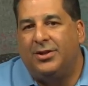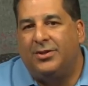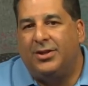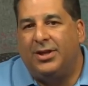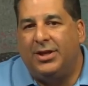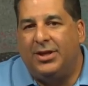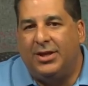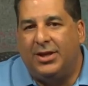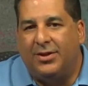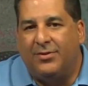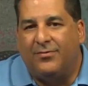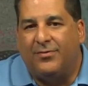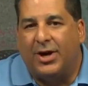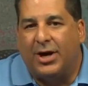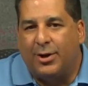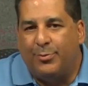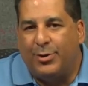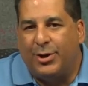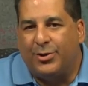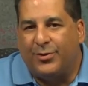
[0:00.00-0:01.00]
The
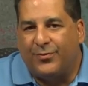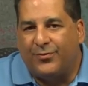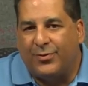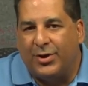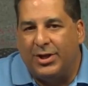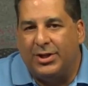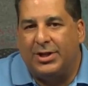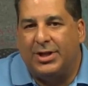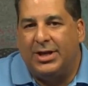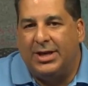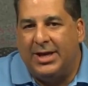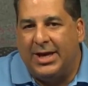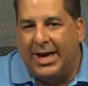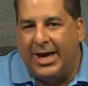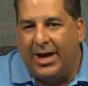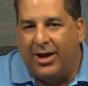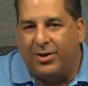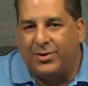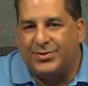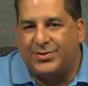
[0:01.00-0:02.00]
environmental friendly
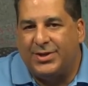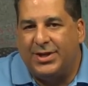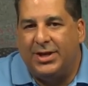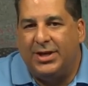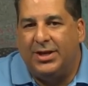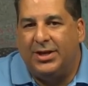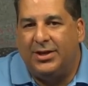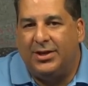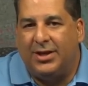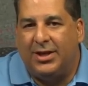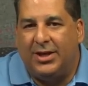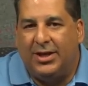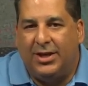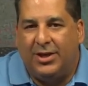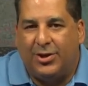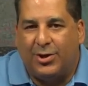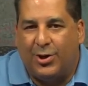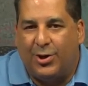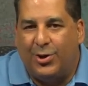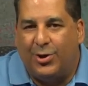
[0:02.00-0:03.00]
housing,
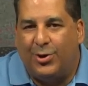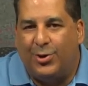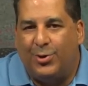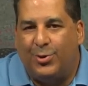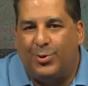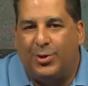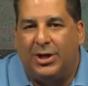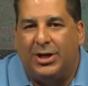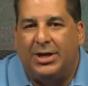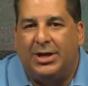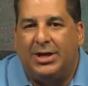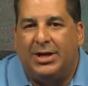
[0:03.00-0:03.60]
eco,